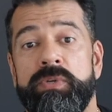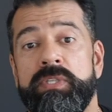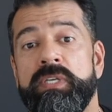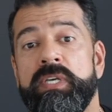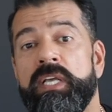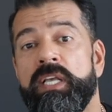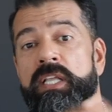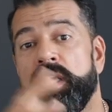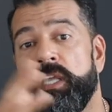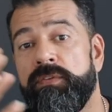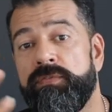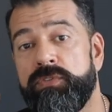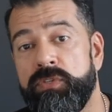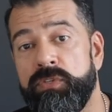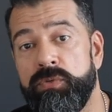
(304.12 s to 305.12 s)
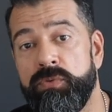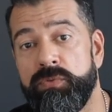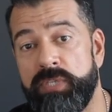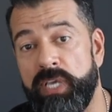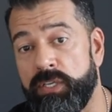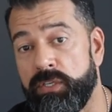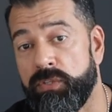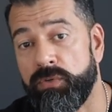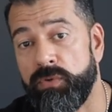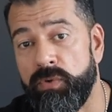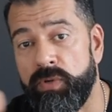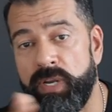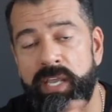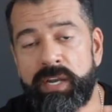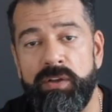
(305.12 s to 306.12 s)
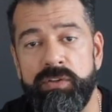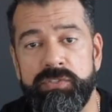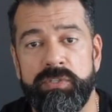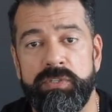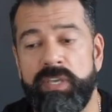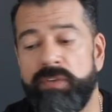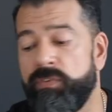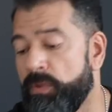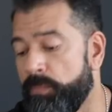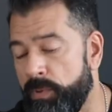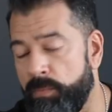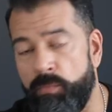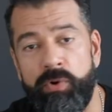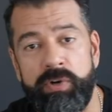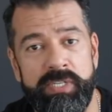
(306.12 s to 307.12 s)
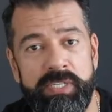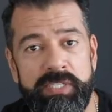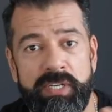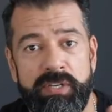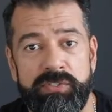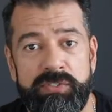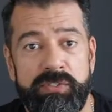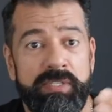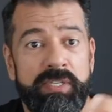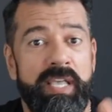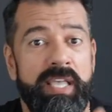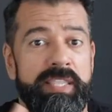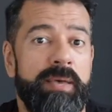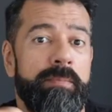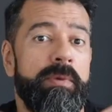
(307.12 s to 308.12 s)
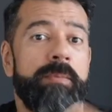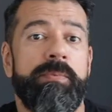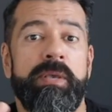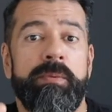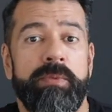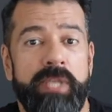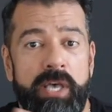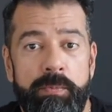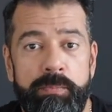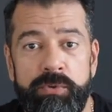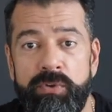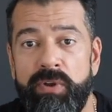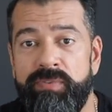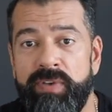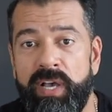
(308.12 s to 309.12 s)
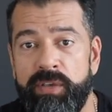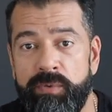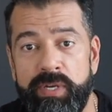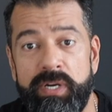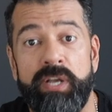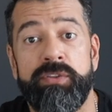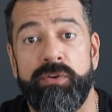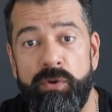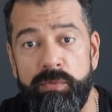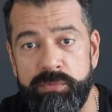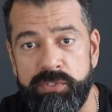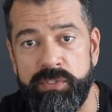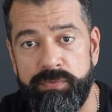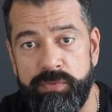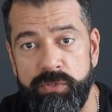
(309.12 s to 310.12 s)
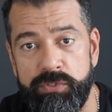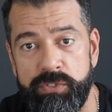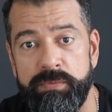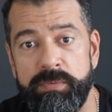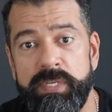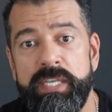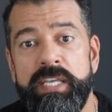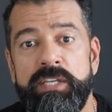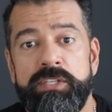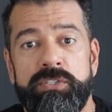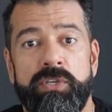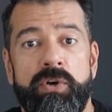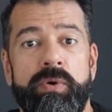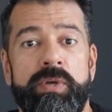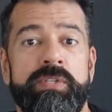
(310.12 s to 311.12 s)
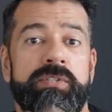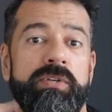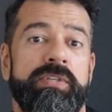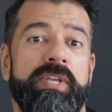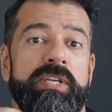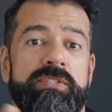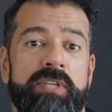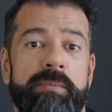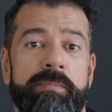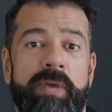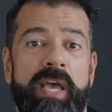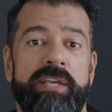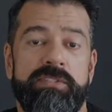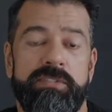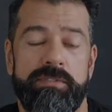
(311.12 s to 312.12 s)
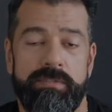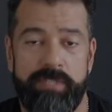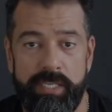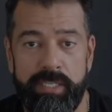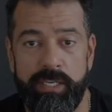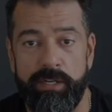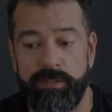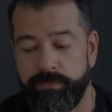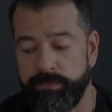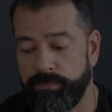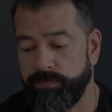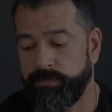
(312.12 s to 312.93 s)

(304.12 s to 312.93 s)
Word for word: would love to take you through it and also give you a bit more details, and that might be able to help you evaluate other homes in the future. So until next time, guys, take care.